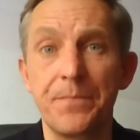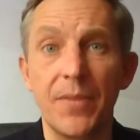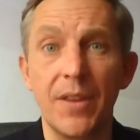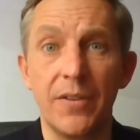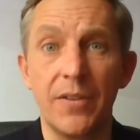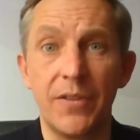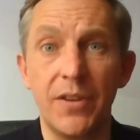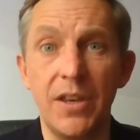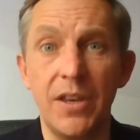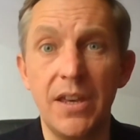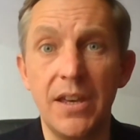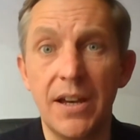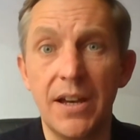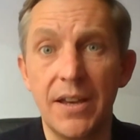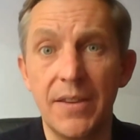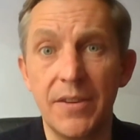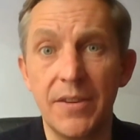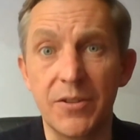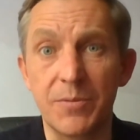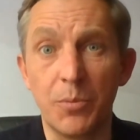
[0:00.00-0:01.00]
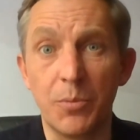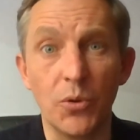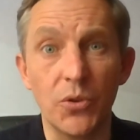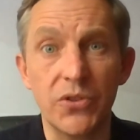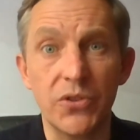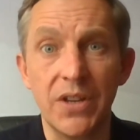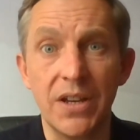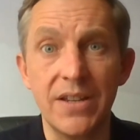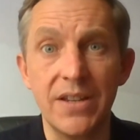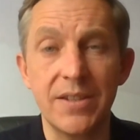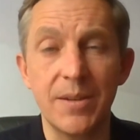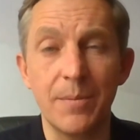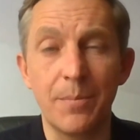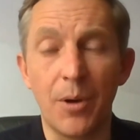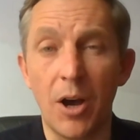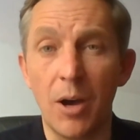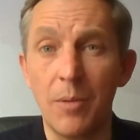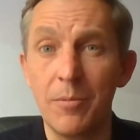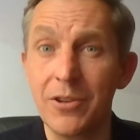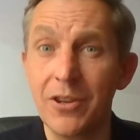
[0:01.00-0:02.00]
the sports science
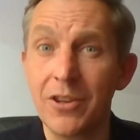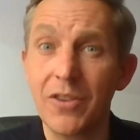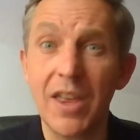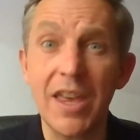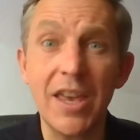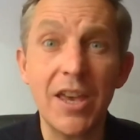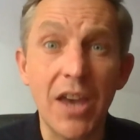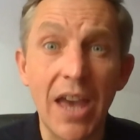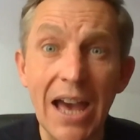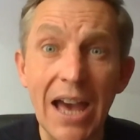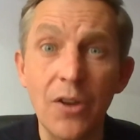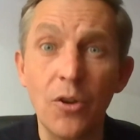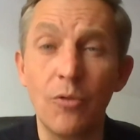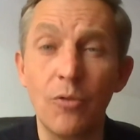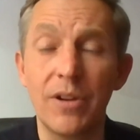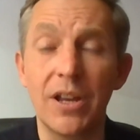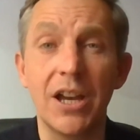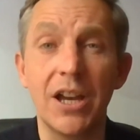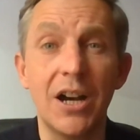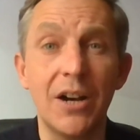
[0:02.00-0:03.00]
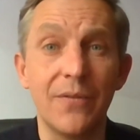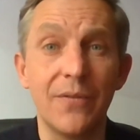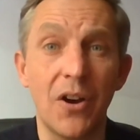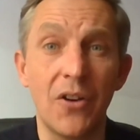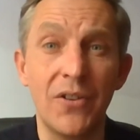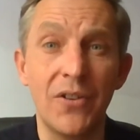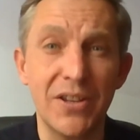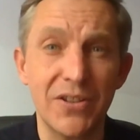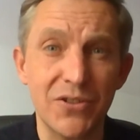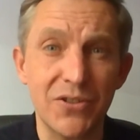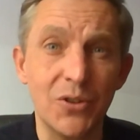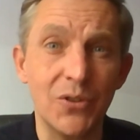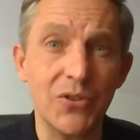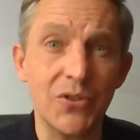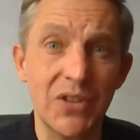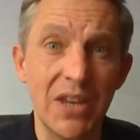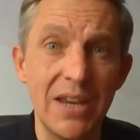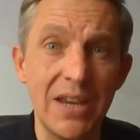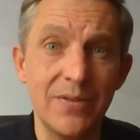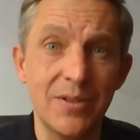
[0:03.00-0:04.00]
department that they cannot recover and it's not
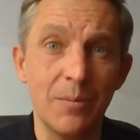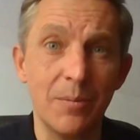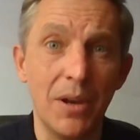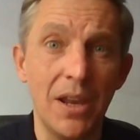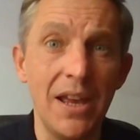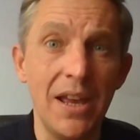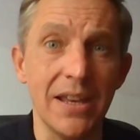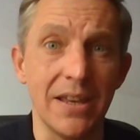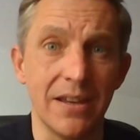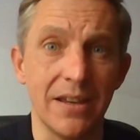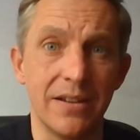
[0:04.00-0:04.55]
safe to play.